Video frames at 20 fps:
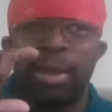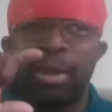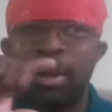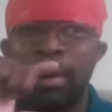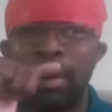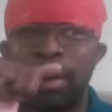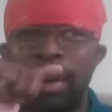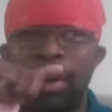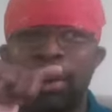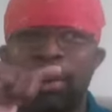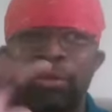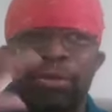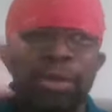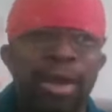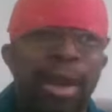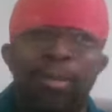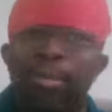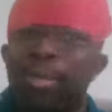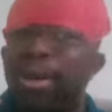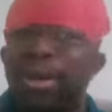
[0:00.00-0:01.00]
he goes,
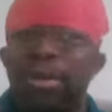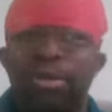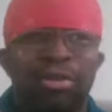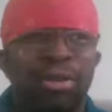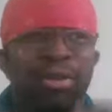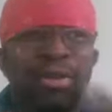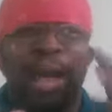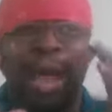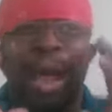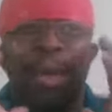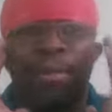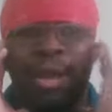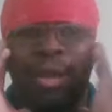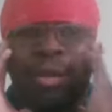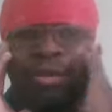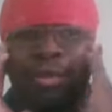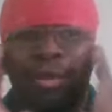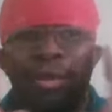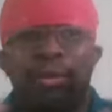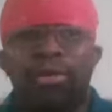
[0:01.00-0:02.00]
yeah, but it just, I
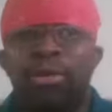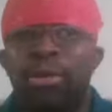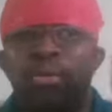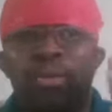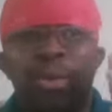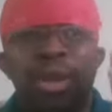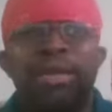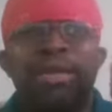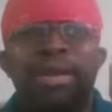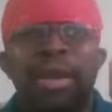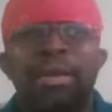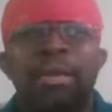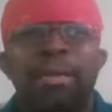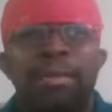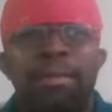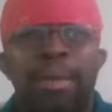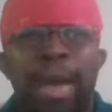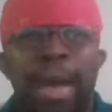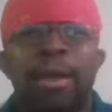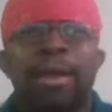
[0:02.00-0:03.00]
mean, seriously, we didn't
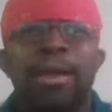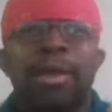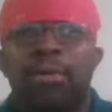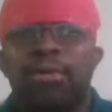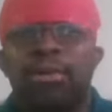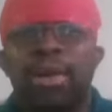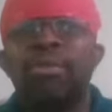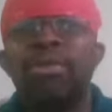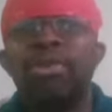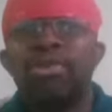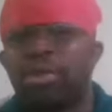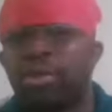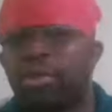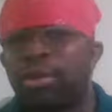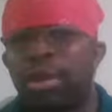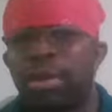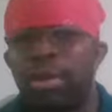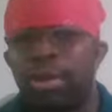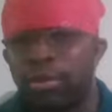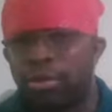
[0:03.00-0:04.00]
matter. He goes, let me just
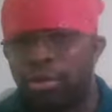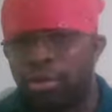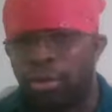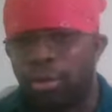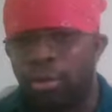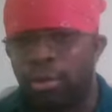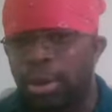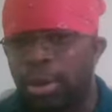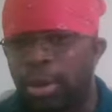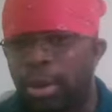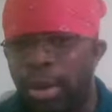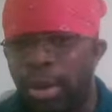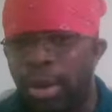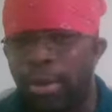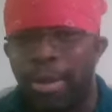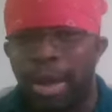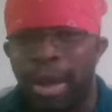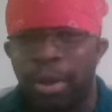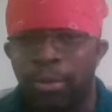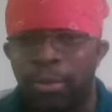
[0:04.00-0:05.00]
tell you the story
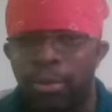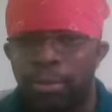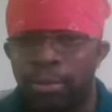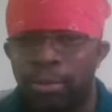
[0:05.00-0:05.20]
about